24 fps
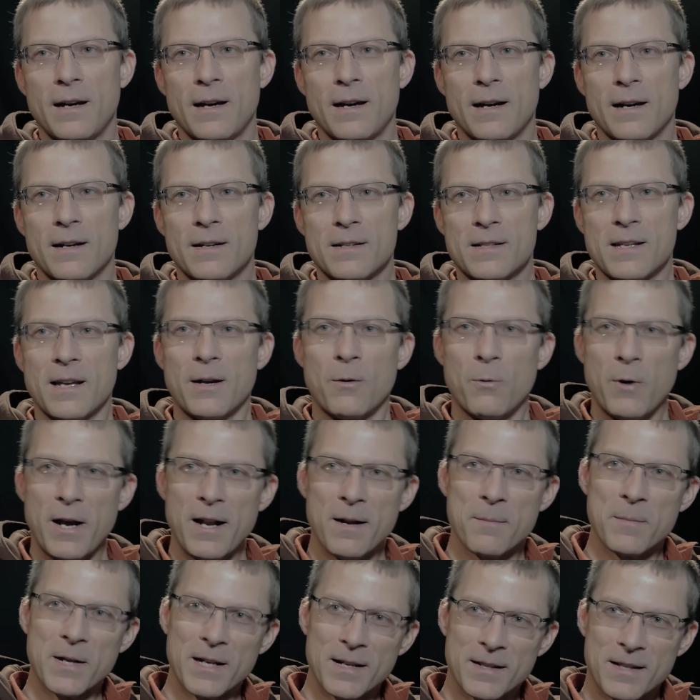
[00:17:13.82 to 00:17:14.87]
And I was like, wait
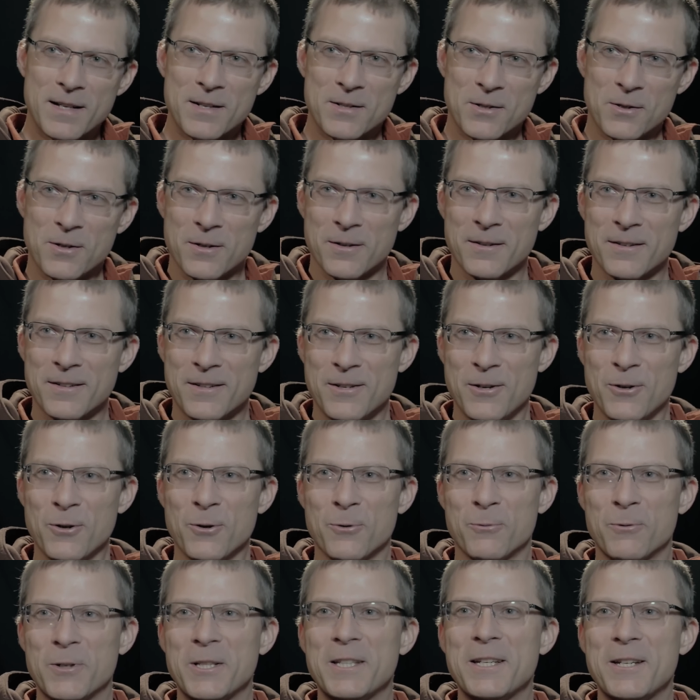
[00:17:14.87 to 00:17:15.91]
a minute, these are,
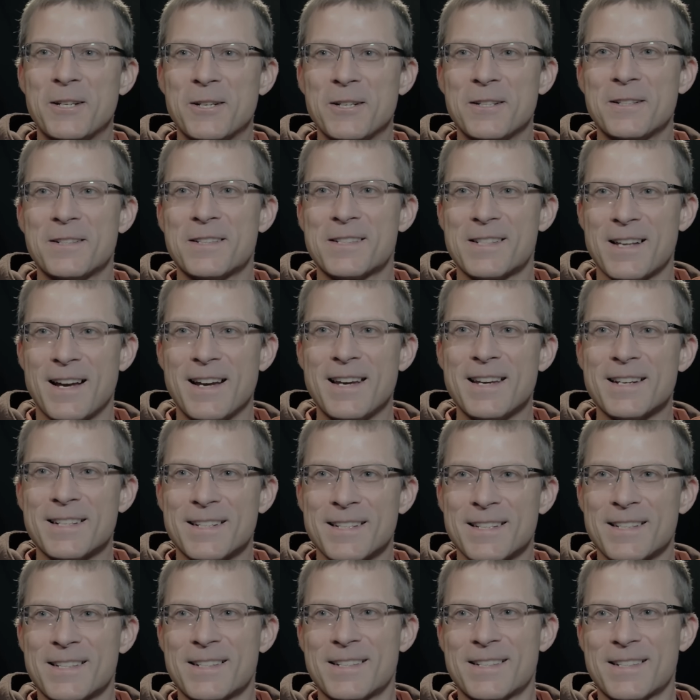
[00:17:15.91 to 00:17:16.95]
really good
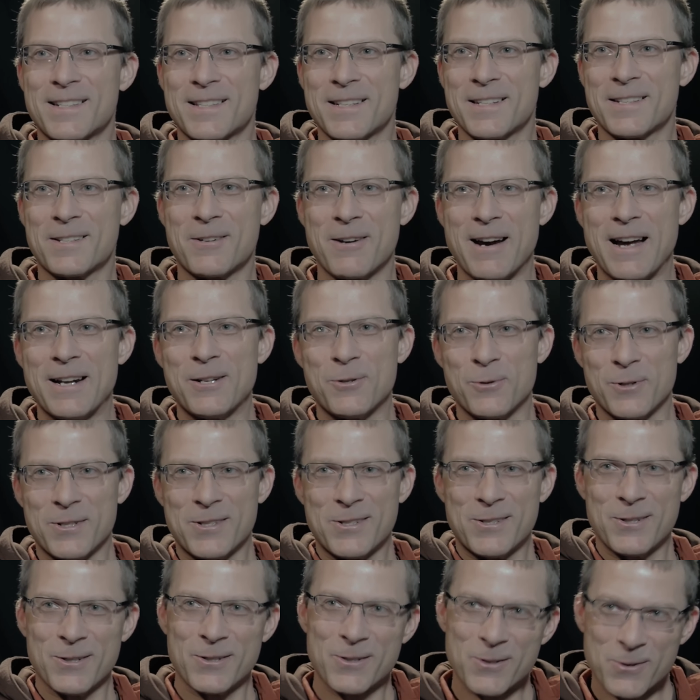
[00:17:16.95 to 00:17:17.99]
scientists, these graduate
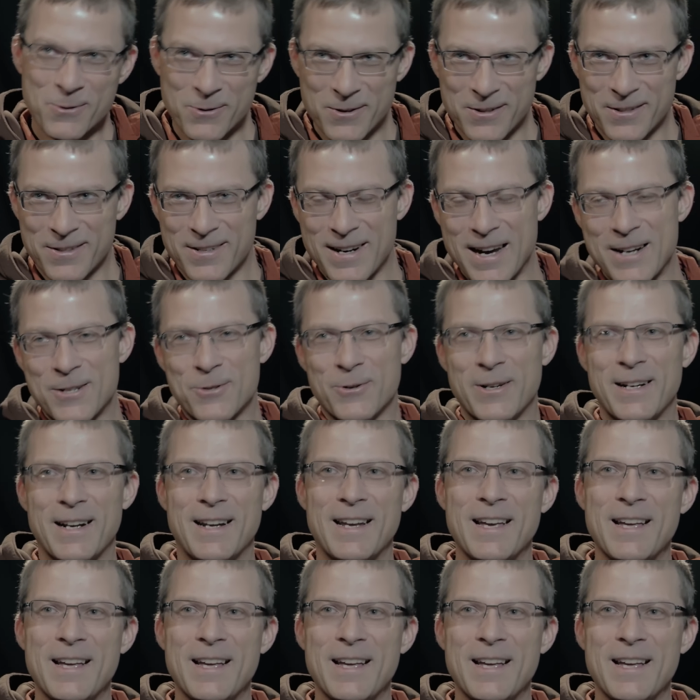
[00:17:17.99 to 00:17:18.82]
students who are graduating